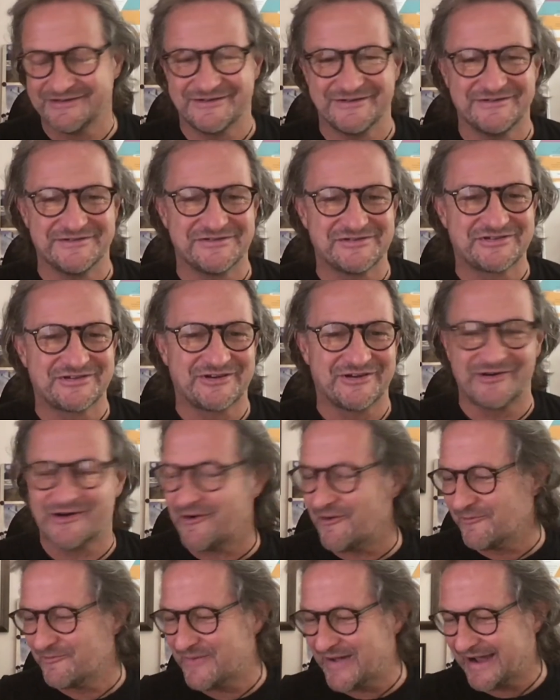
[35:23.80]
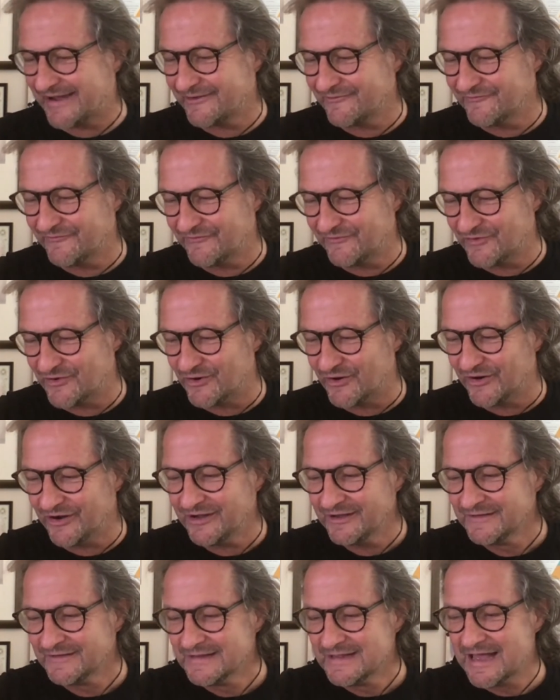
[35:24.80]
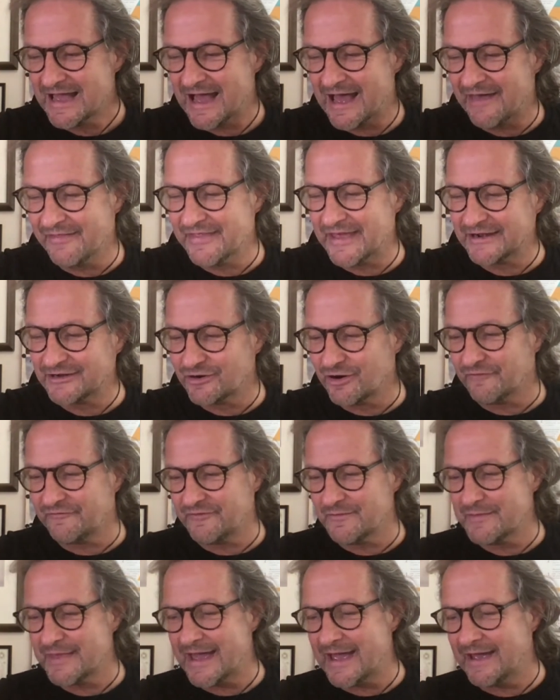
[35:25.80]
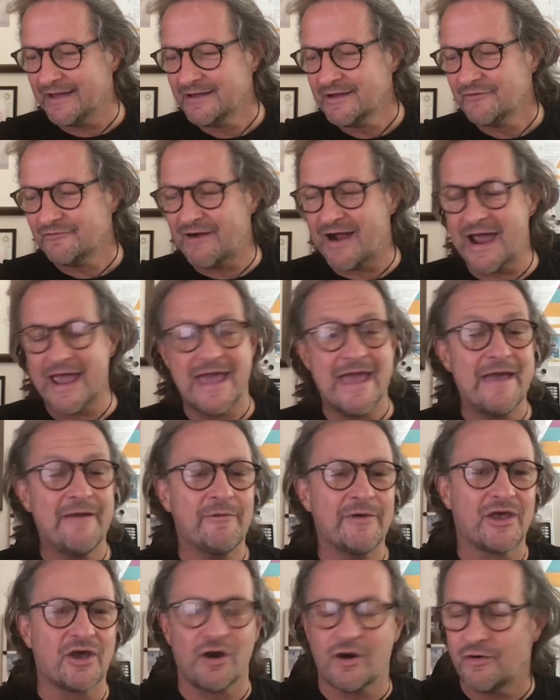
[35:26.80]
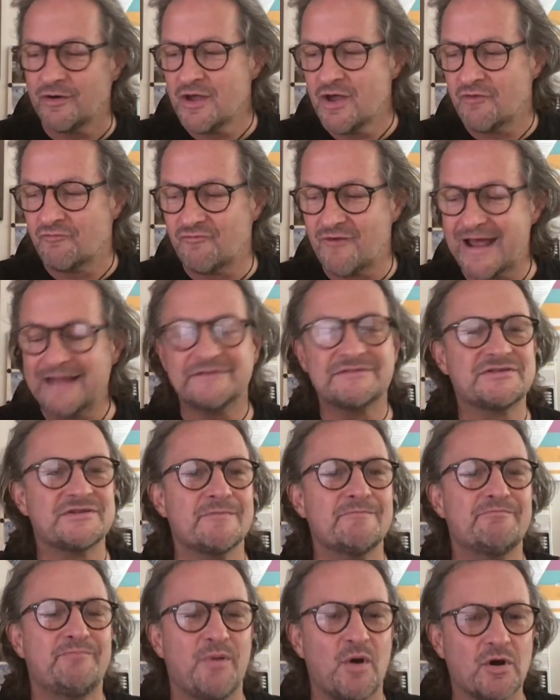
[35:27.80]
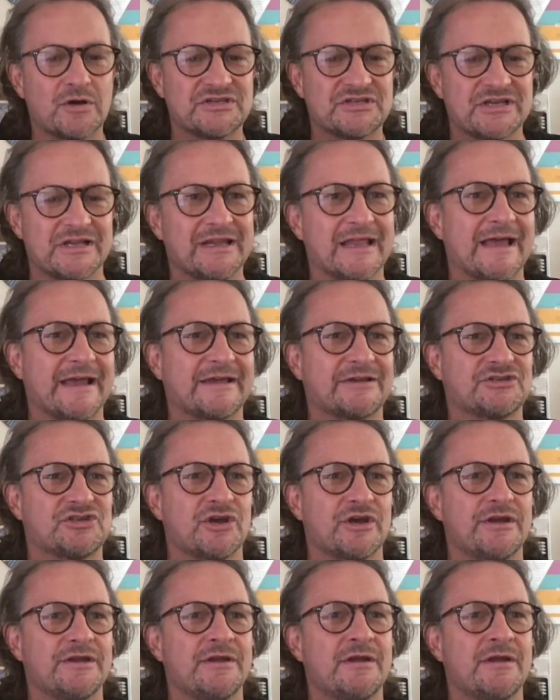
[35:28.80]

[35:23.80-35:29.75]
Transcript: scroll back and forth and then go from there. Right, here we go. Random book selection